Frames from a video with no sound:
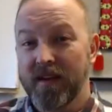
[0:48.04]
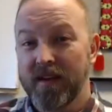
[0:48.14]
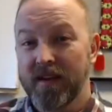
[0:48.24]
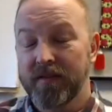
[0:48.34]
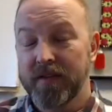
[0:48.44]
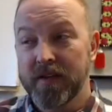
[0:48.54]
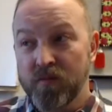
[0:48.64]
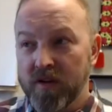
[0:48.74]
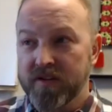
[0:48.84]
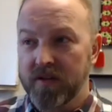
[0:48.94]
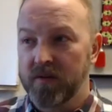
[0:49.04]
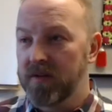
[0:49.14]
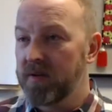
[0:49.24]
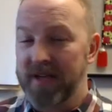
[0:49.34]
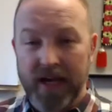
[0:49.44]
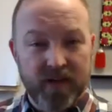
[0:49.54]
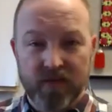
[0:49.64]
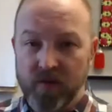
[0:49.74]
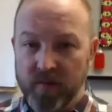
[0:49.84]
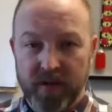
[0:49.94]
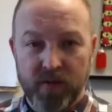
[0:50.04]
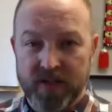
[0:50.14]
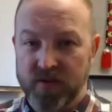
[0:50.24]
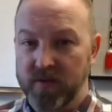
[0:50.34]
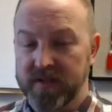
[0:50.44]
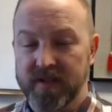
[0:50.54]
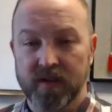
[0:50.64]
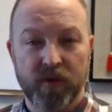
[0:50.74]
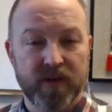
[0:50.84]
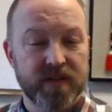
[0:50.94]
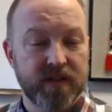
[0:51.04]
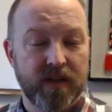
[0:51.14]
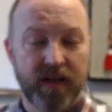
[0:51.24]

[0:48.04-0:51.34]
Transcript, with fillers: uh, if you didn't watch the Golden Globes, I don't normally watch award ceremonies.